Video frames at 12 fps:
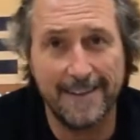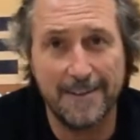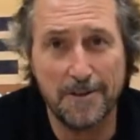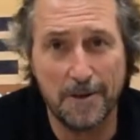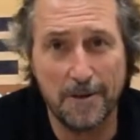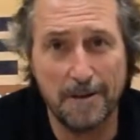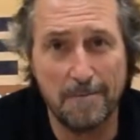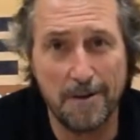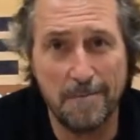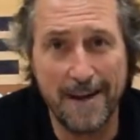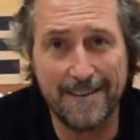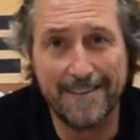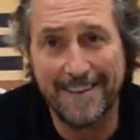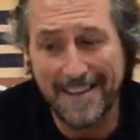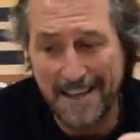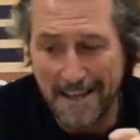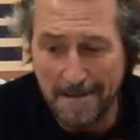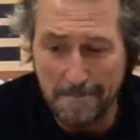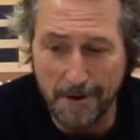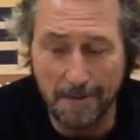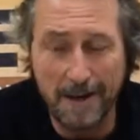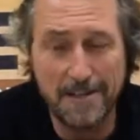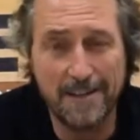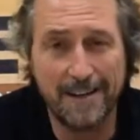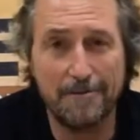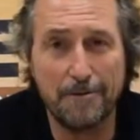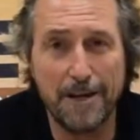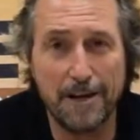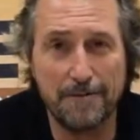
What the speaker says: not good at my math, but I'm actually going to read